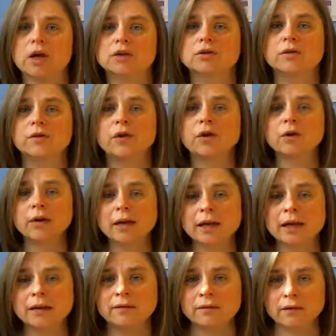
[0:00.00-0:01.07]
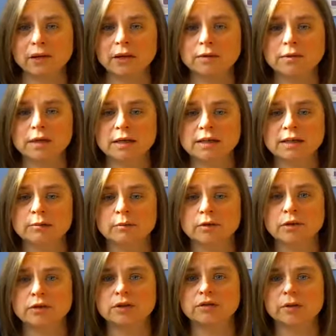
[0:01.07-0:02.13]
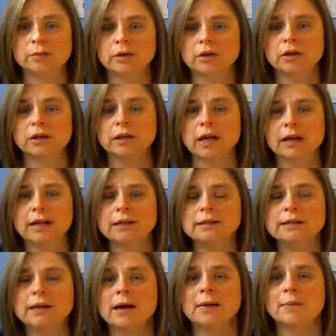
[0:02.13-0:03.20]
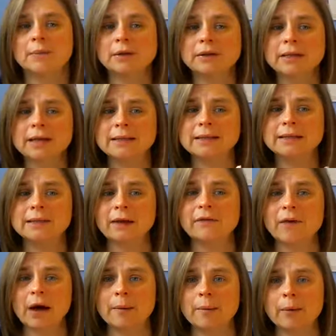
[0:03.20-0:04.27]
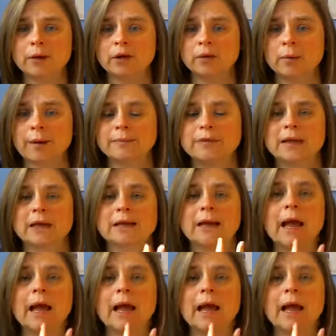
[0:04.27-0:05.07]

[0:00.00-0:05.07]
So if you're getting video testimonials from your clients, put that stuff up on your website.